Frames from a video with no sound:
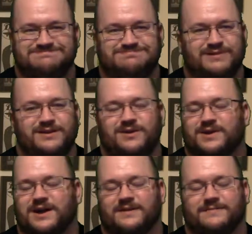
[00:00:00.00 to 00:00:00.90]
but no
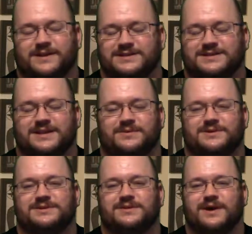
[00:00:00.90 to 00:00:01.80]
confidence in that
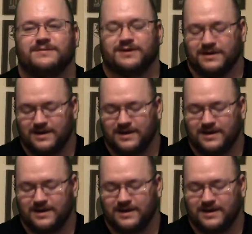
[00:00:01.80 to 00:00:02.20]
whatsoever.